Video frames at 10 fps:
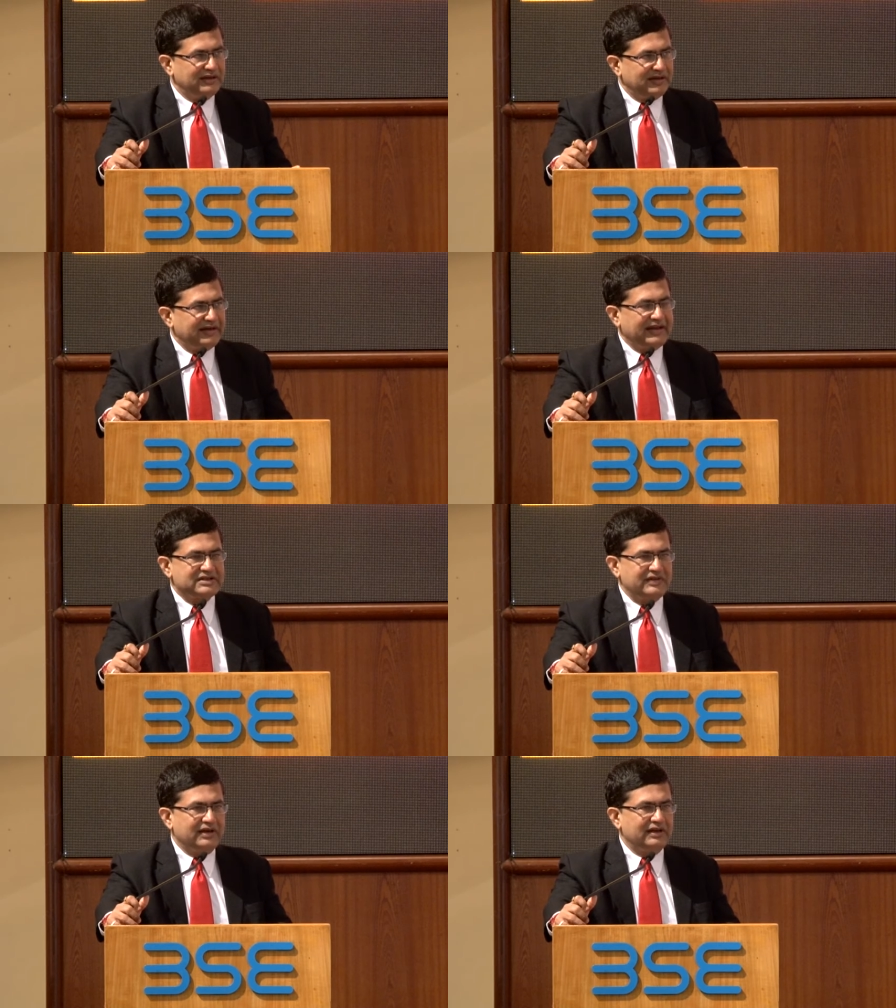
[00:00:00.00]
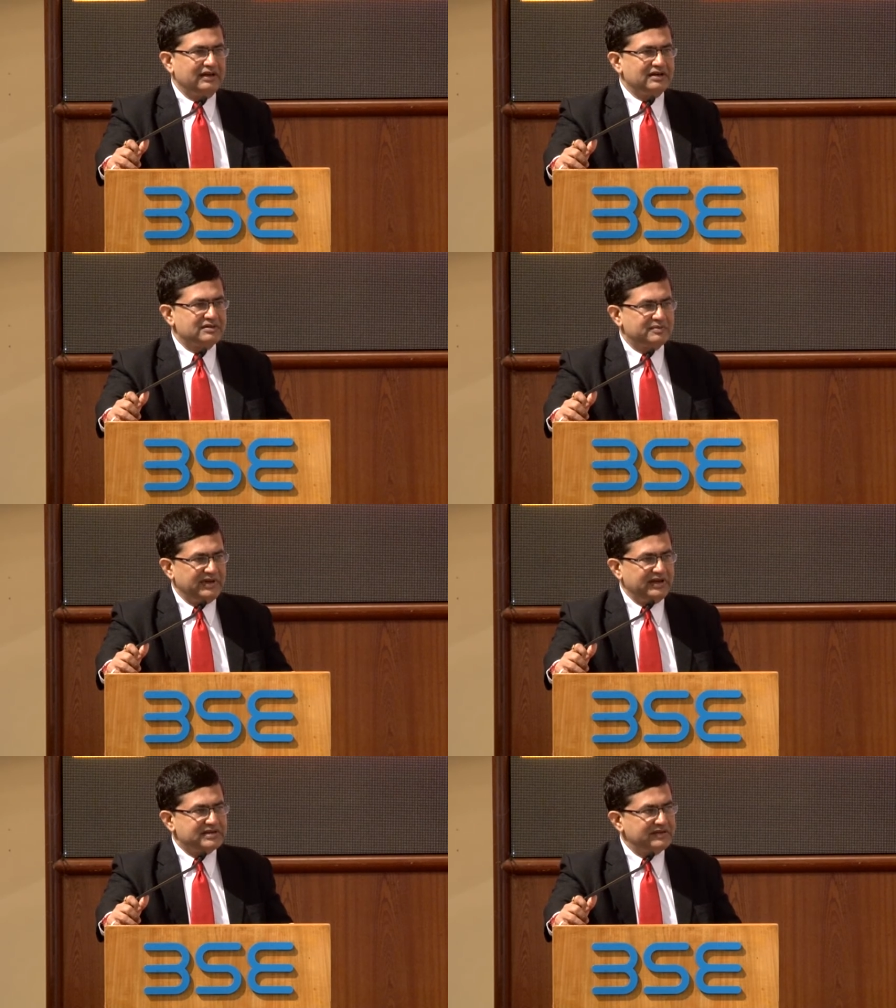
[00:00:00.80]
In next 20 years,
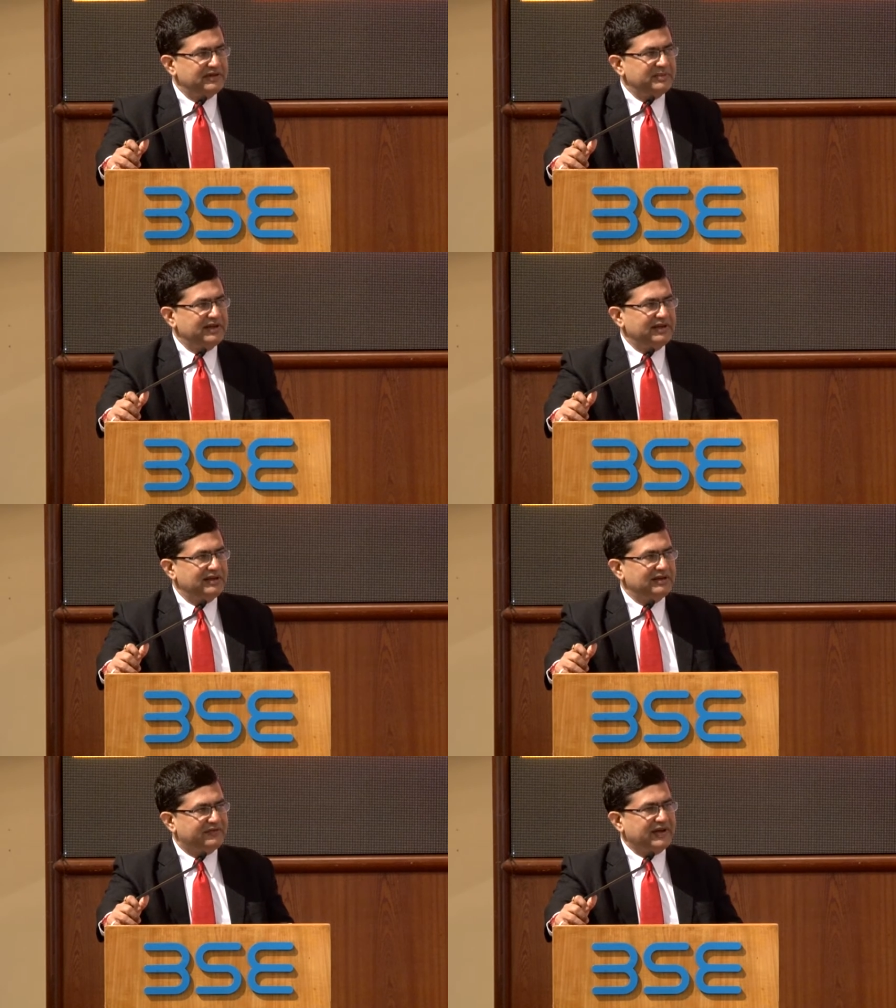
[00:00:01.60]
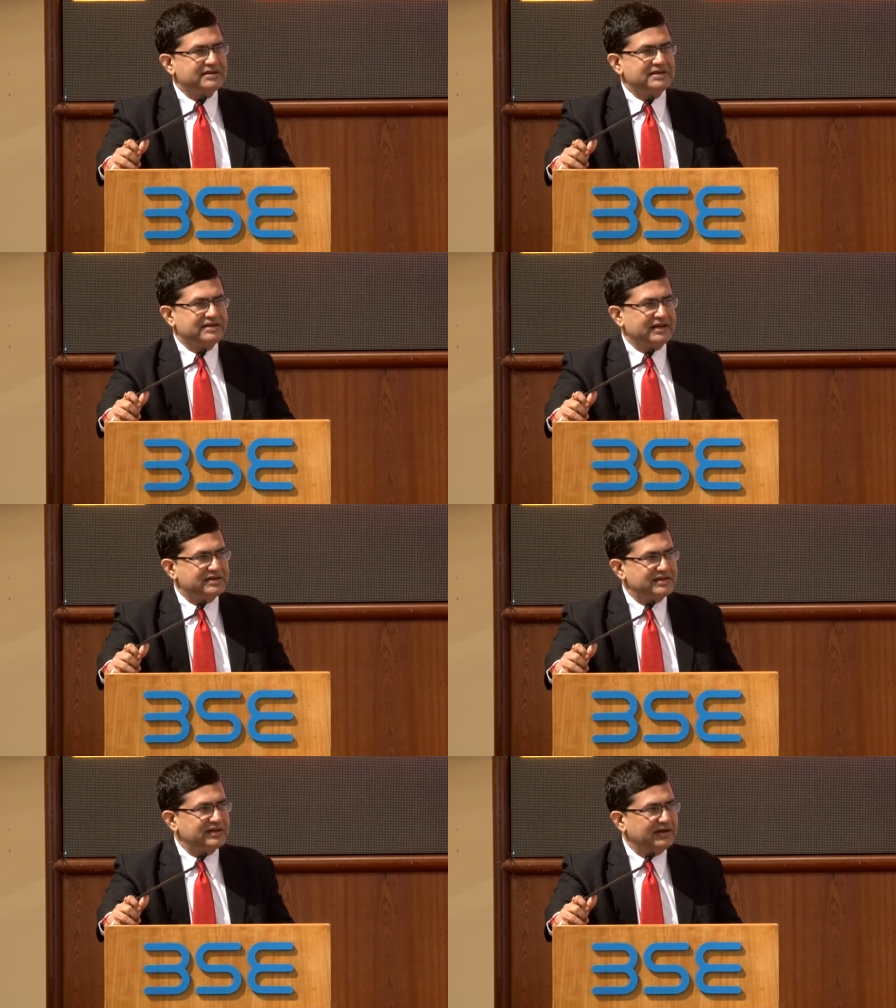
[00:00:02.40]
BSE will be the fastest
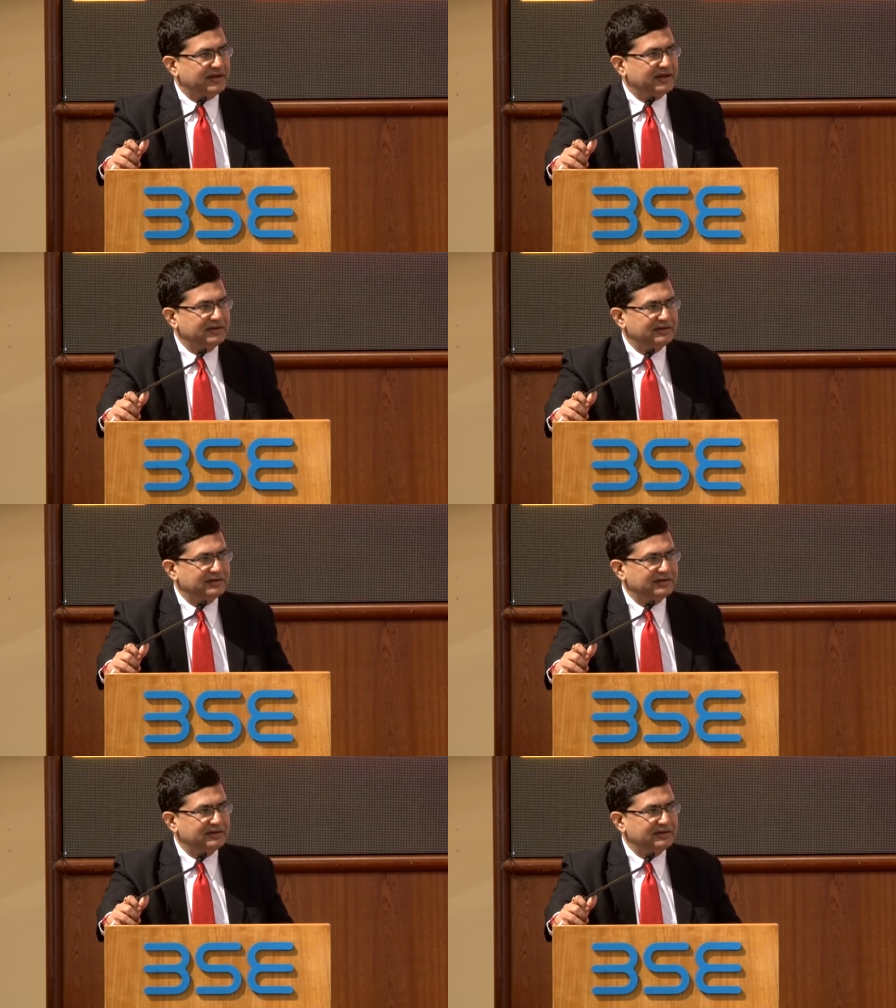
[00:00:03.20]
exchange in India.